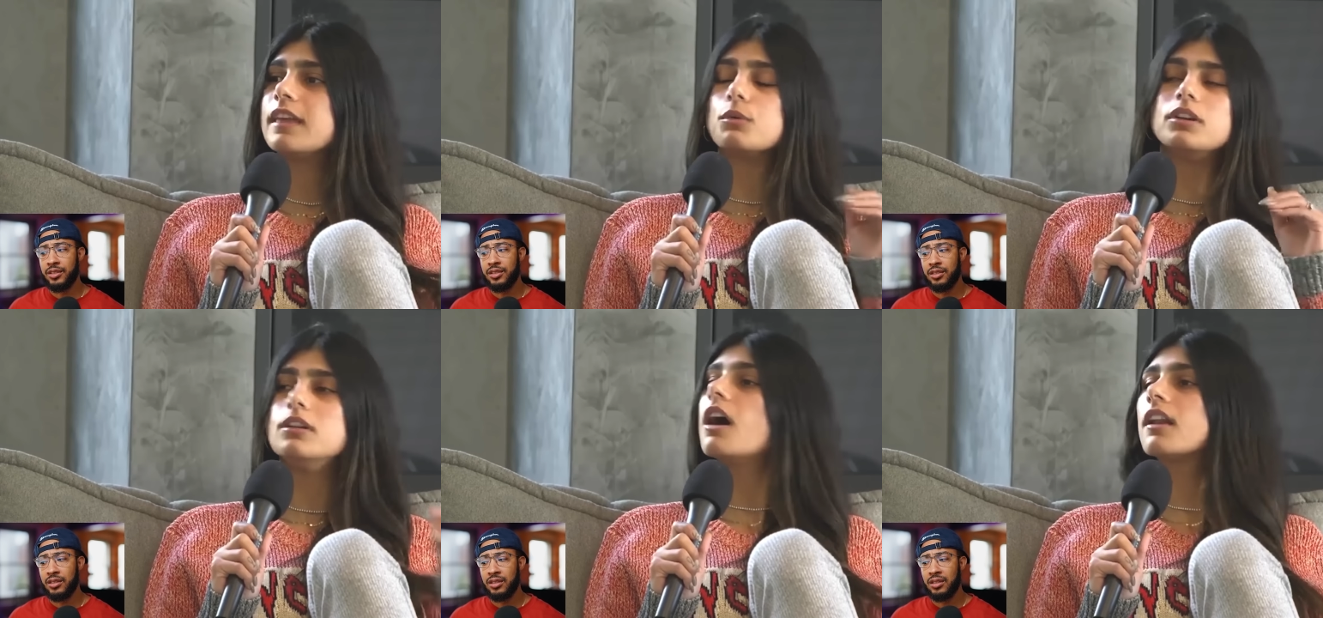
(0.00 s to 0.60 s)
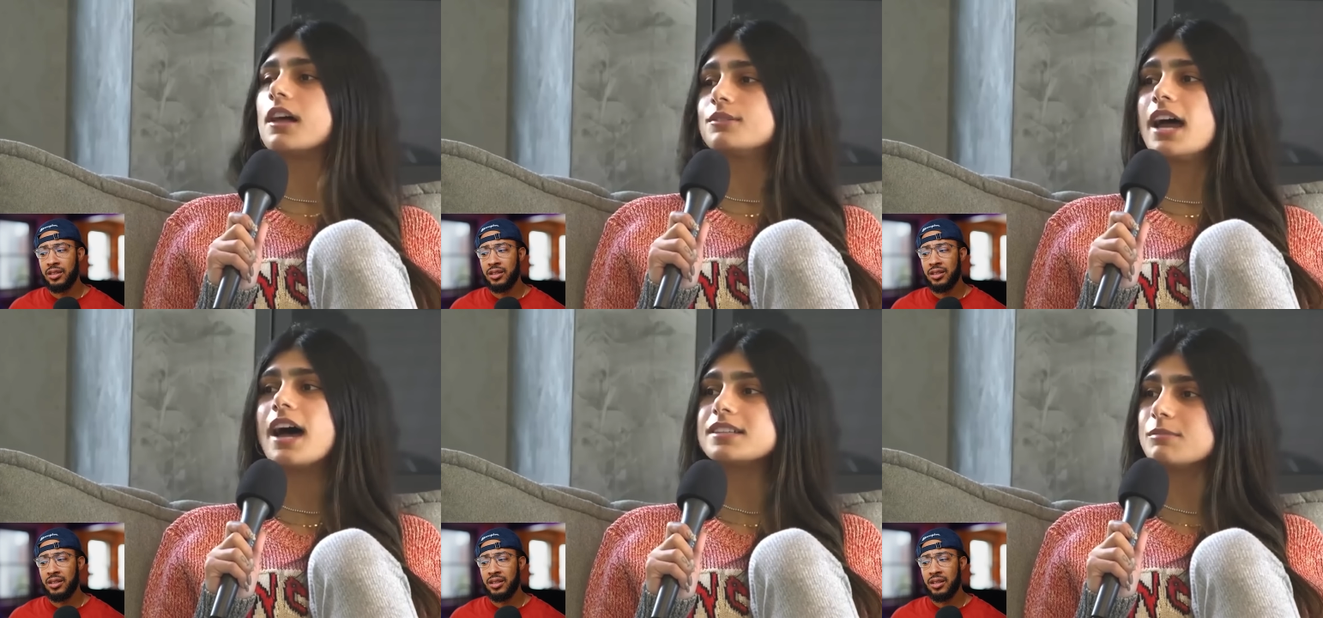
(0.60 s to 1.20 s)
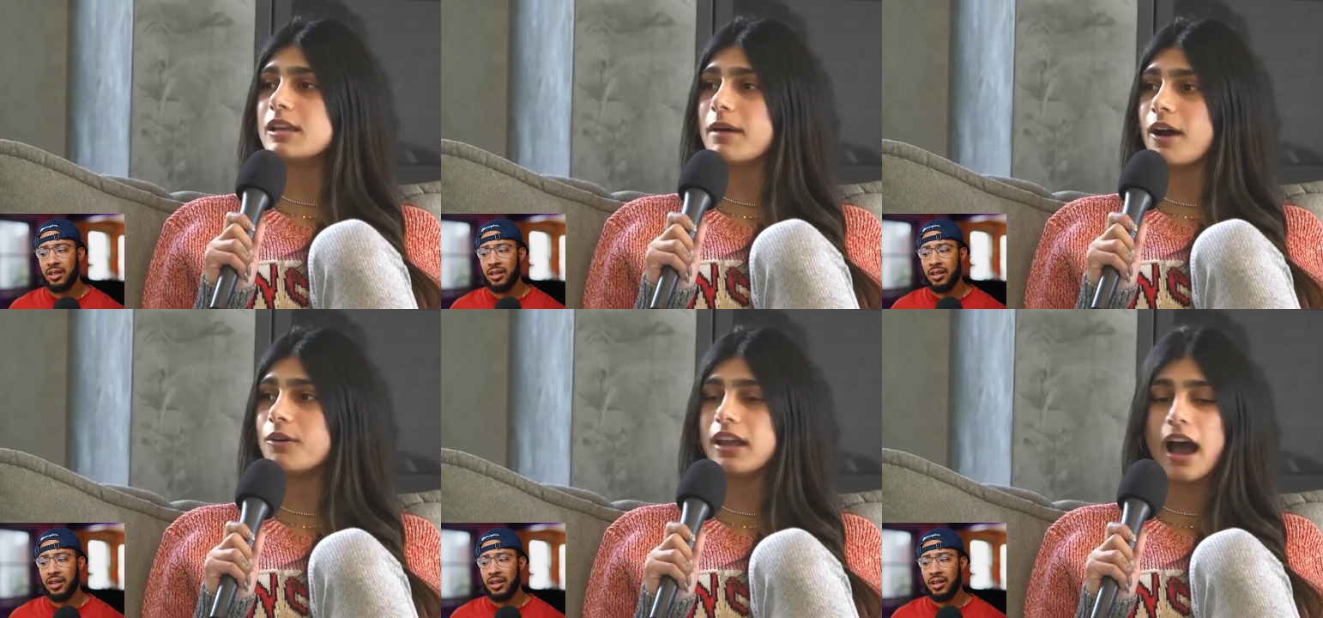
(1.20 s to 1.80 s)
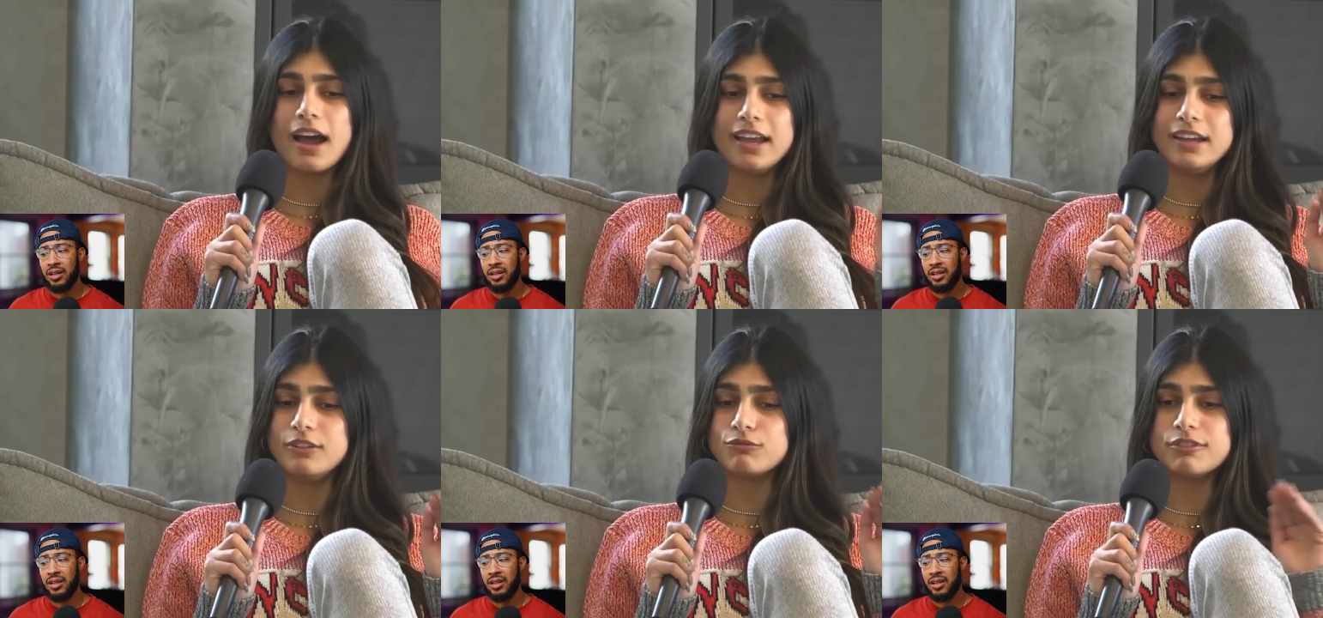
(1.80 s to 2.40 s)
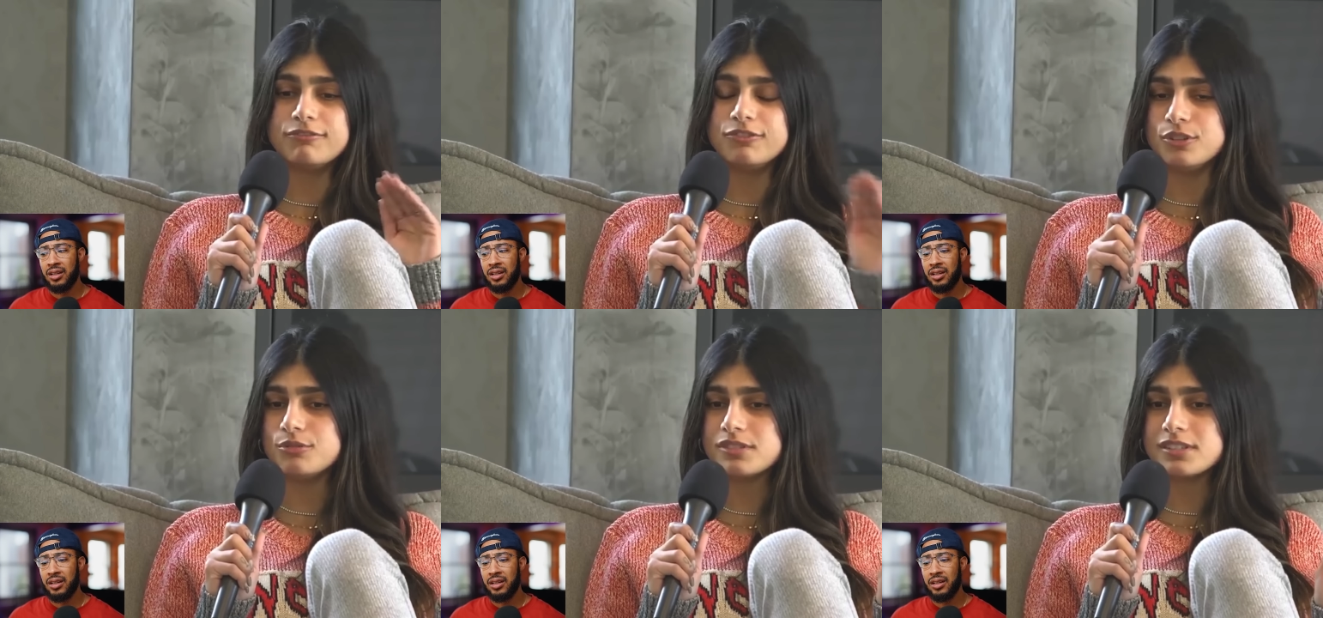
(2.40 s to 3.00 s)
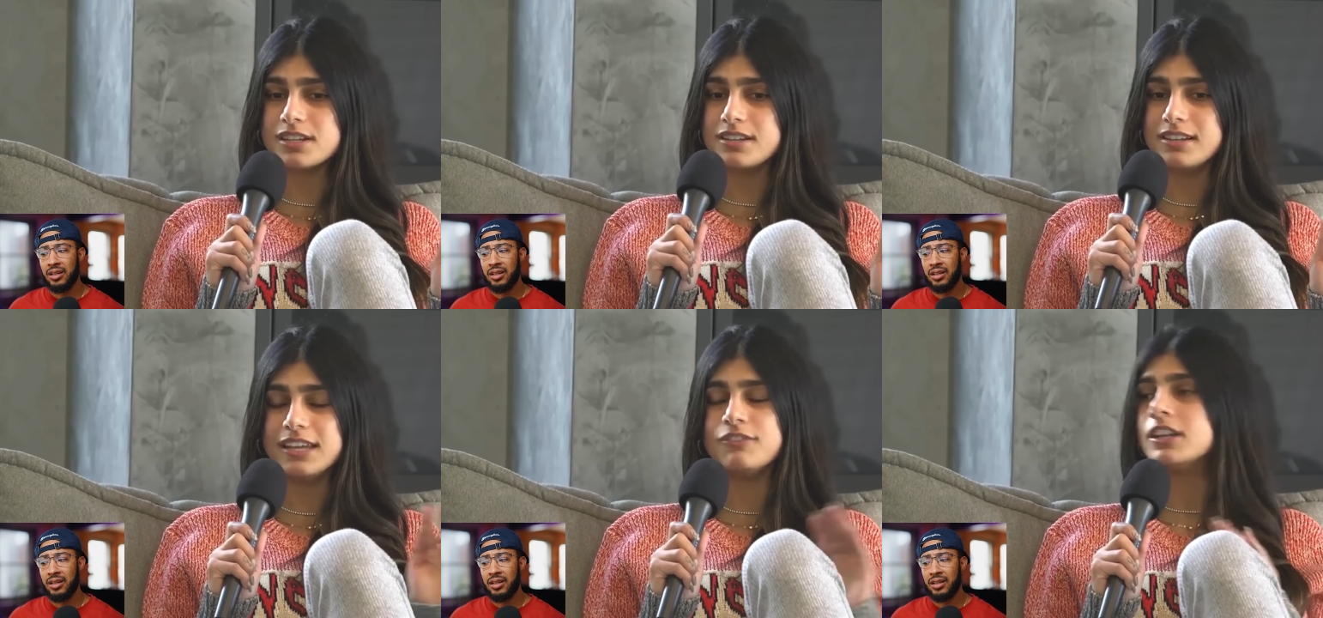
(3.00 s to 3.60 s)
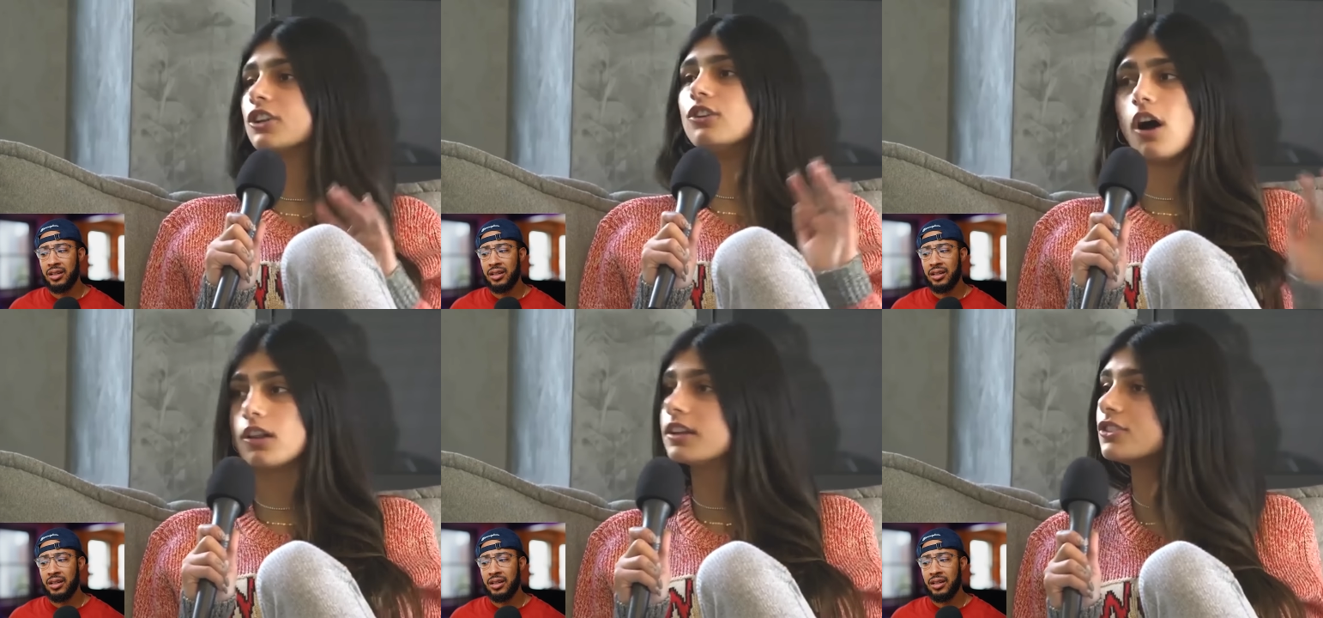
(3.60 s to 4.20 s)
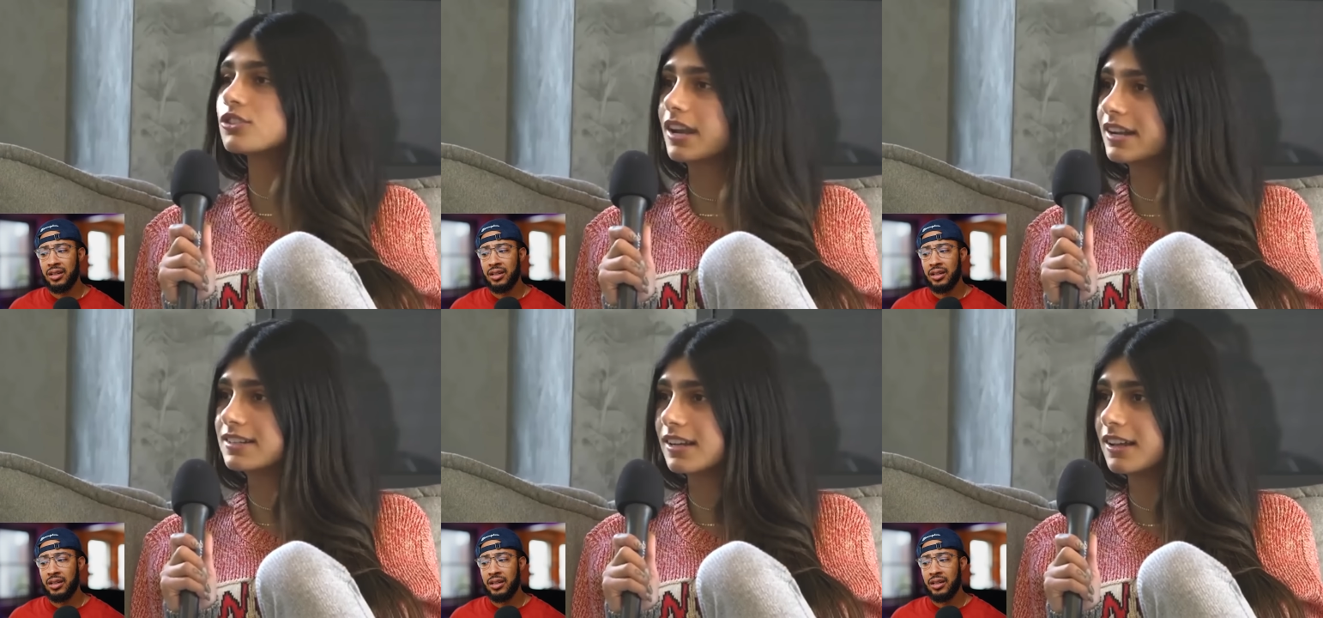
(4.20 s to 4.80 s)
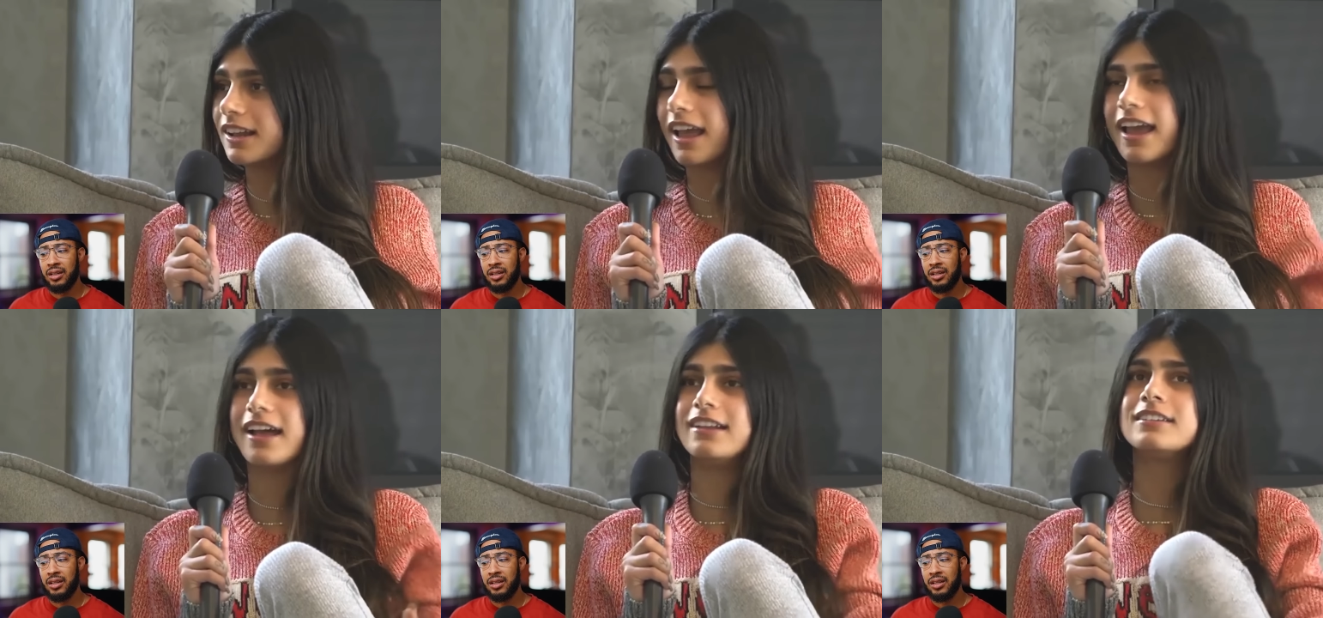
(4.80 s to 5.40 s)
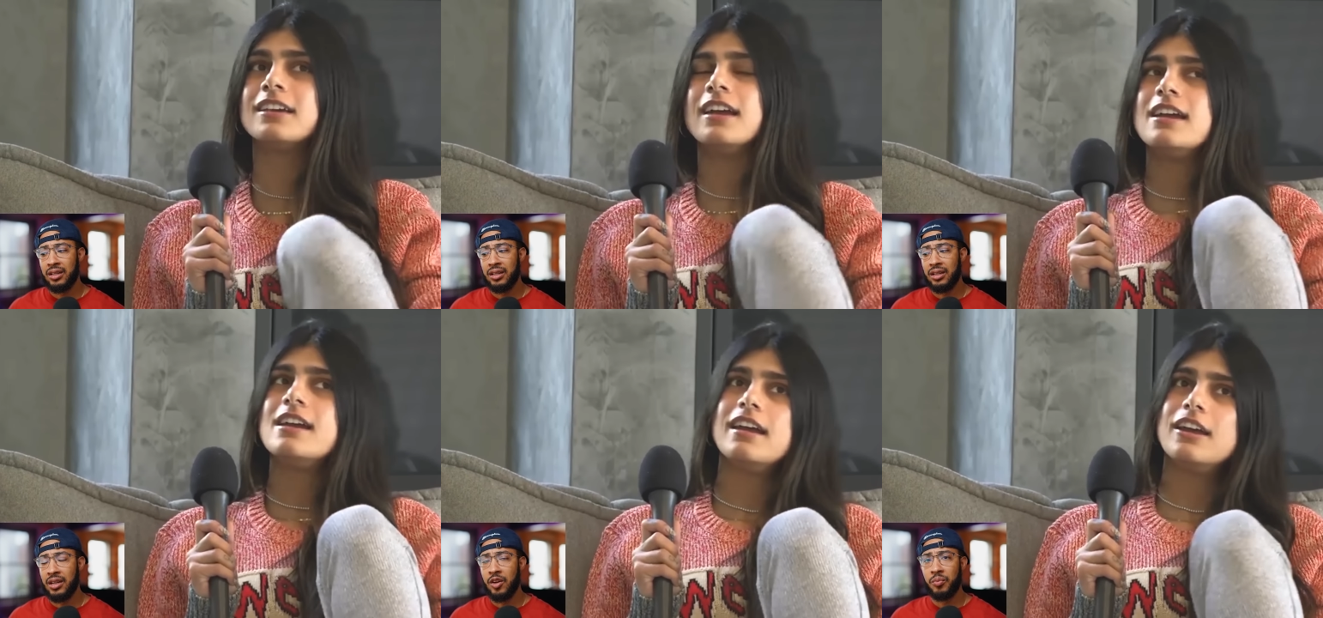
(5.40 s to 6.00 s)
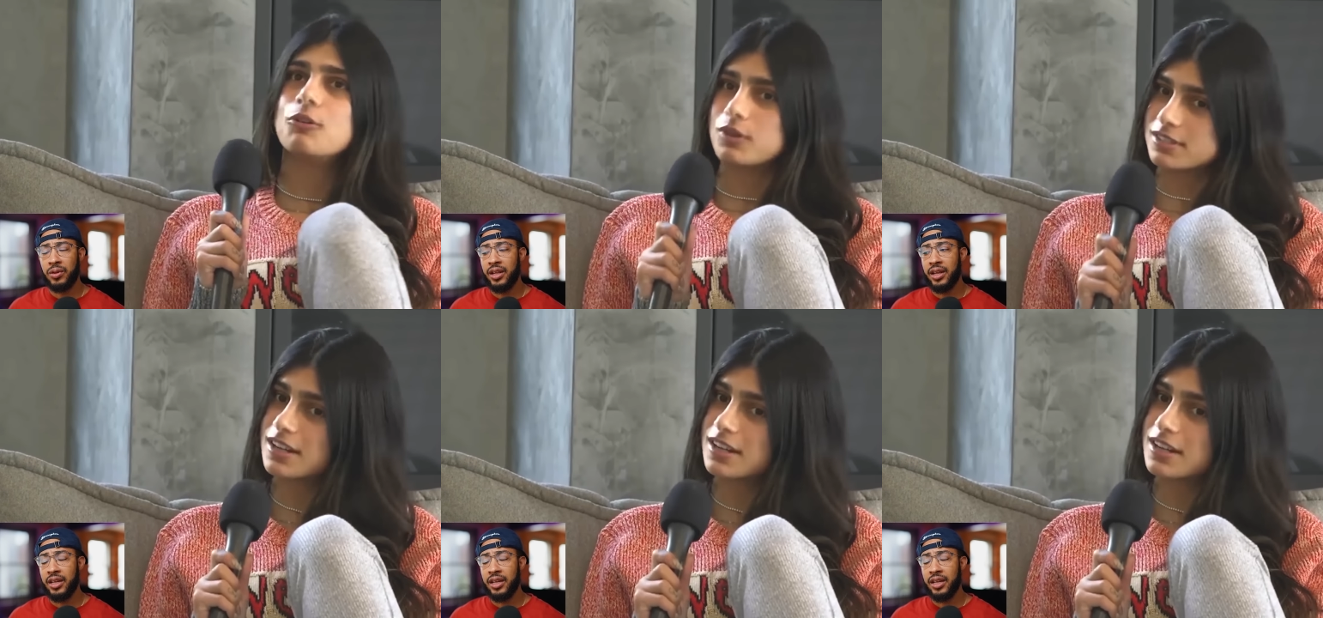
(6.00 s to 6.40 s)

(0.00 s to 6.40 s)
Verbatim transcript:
Speaker 1: They were not allowed to ask me about. I refused to even acknowledge that I did it, and they
Speaker 2: don't play that.